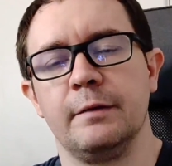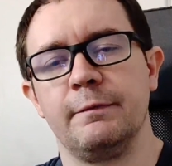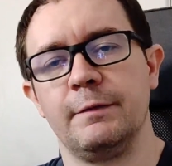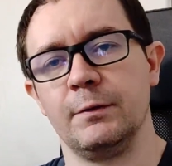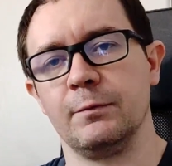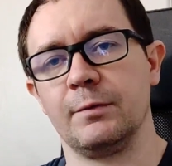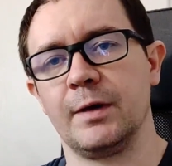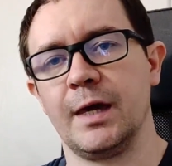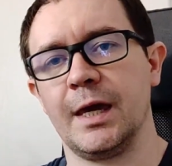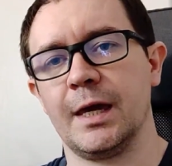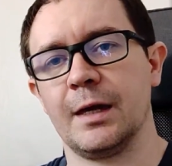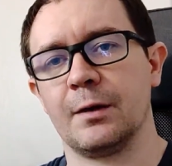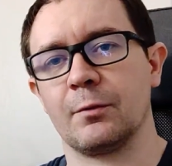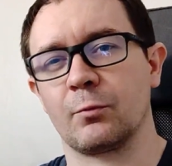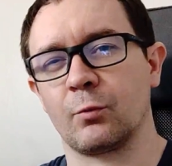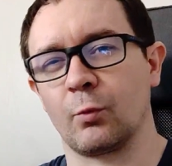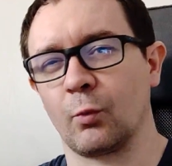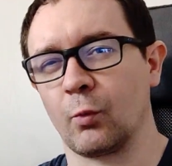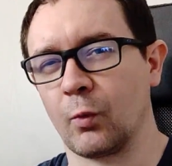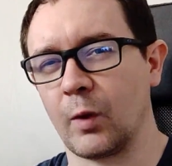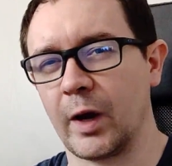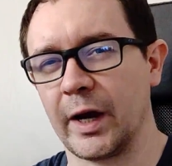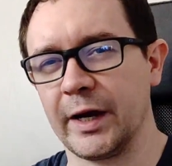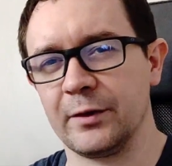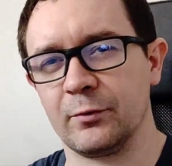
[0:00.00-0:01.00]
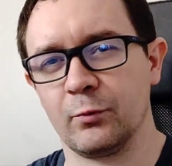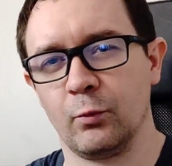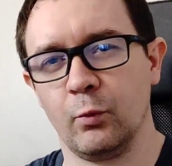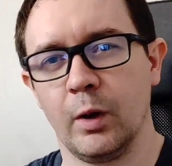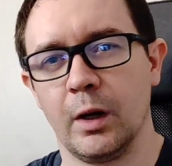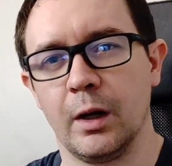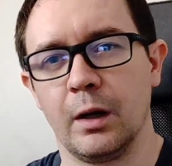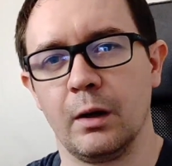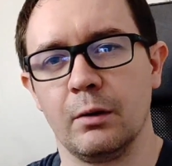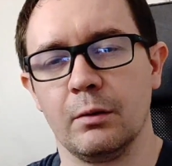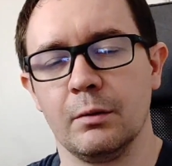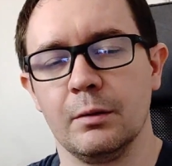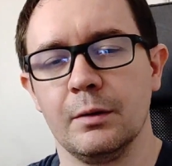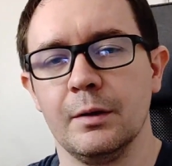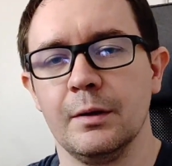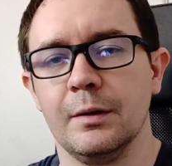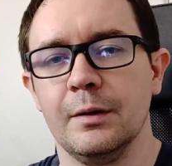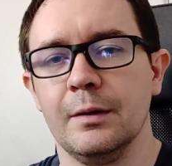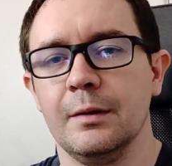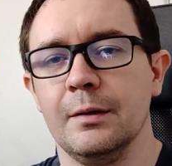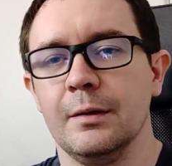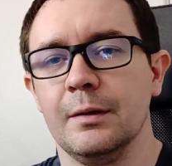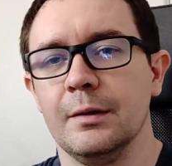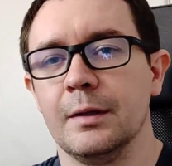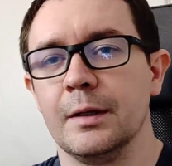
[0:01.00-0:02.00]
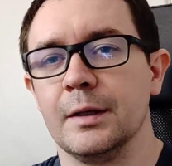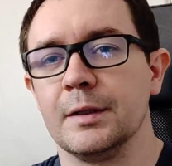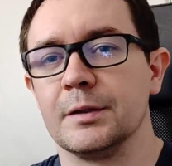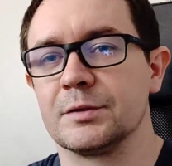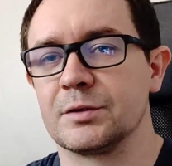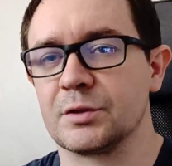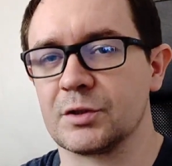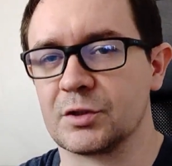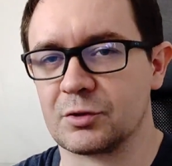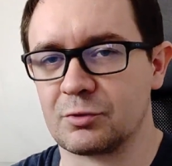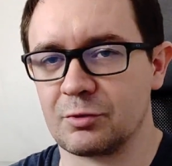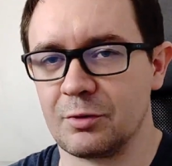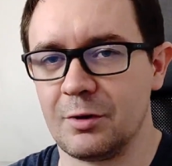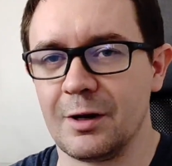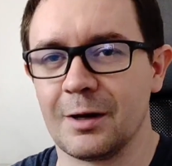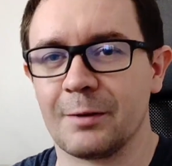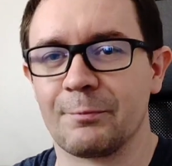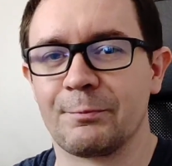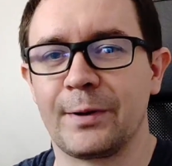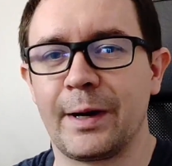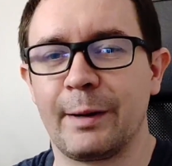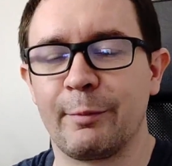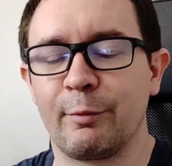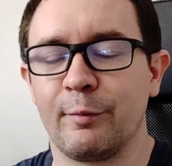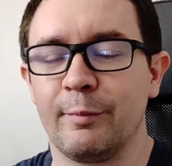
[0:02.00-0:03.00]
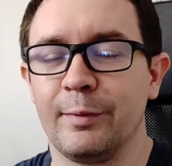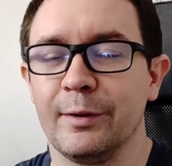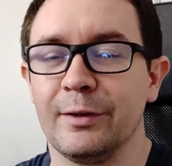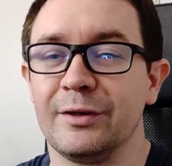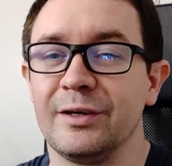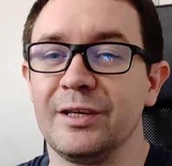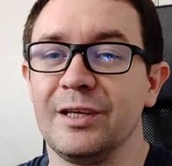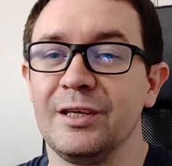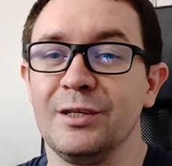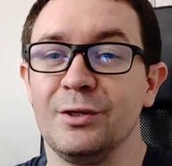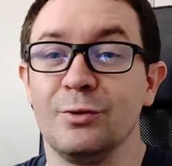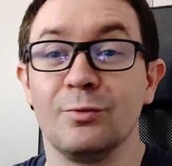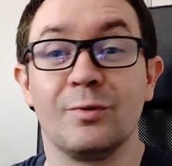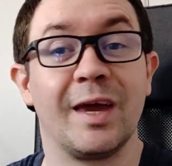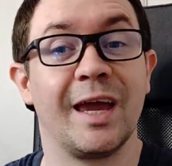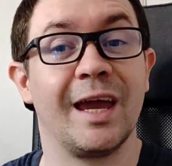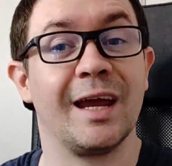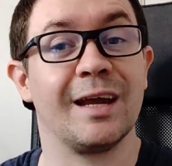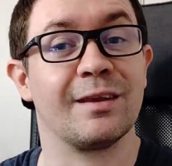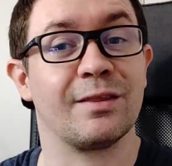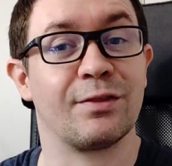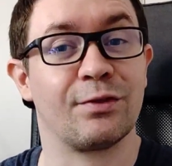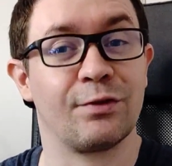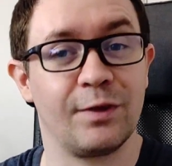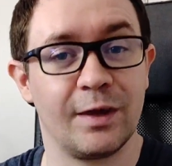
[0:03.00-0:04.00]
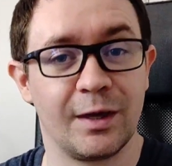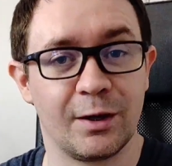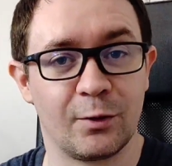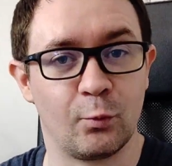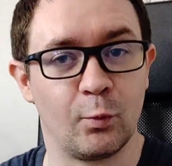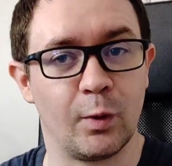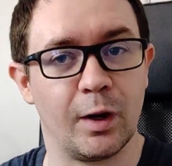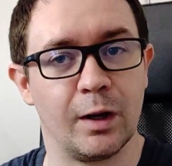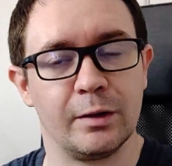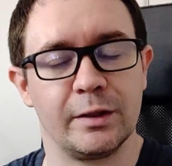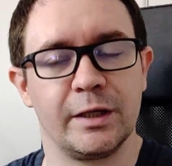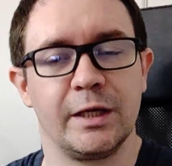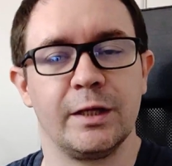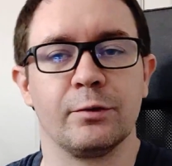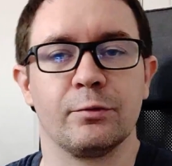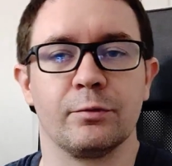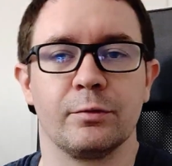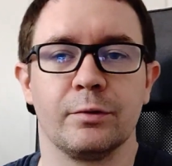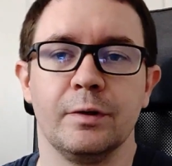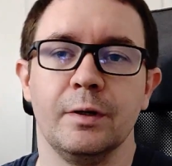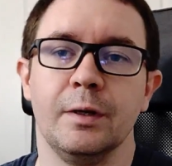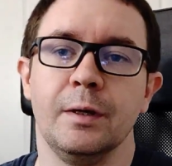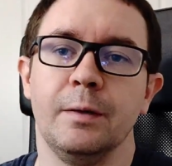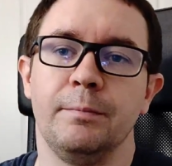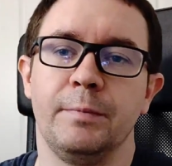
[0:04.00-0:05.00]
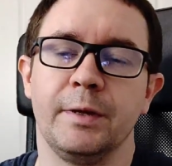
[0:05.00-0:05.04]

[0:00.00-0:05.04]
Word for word: If you can't write well, there's a strong probability you can't think well either,